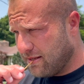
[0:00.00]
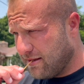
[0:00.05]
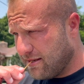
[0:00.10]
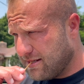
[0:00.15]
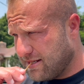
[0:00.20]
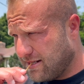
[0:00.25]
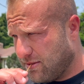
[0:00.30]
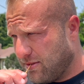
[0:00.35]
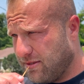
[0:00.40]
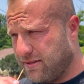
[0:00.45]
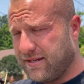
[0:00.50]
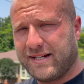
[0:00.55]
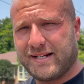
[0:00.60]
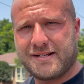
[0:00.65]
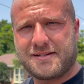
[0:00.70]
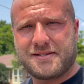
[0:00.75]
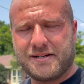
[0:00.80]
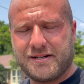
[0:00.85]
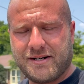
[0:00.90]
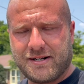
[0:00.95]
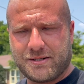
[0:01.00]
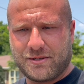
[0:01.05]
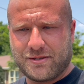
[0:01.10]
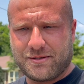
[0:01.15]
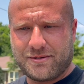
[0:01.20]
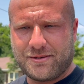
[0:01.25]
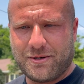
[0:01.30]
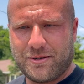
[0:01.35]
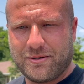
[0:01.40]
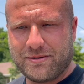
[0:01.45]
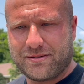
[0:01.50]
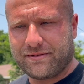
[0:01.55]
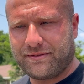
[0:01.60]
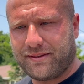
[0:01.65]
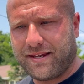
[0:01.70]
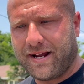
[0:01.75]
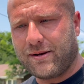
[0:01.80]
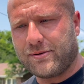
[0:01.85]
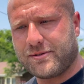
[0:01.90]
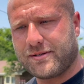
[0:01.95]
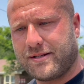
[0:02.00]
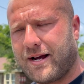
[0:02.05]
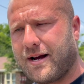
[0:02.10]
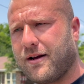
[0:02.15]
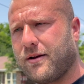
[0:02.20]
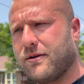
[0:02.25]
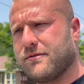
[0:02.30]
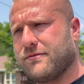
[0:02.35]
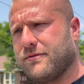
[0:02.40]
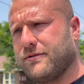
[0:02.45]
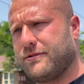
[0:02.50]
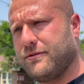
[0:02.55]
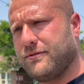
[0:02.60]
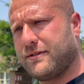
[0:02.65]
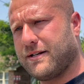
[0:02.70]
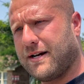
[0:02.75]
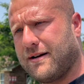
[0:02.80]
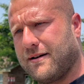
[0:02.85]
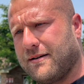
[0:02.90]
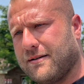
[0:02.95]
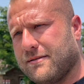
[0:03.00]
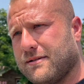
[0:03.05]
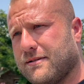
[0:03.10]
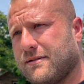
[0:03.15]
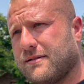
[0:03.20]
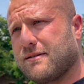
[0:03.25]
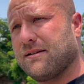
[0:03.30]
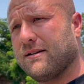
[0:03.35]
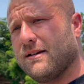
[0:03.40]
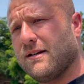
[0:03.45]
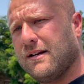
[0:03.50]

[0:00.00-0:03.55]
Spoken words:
And the only thing that sucks is, you know, it's $1,000 for 2 tires.